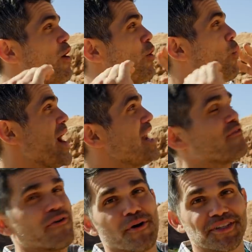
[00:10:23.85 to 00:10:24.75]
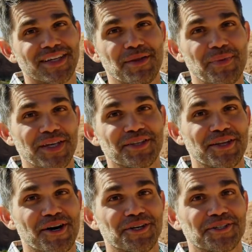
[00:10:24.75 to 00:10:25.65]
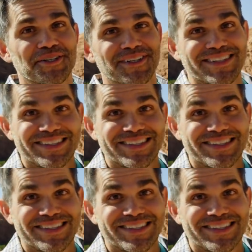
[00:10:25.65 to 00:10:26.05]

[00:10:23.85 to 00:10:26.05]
are waiting for us at the base of the arch.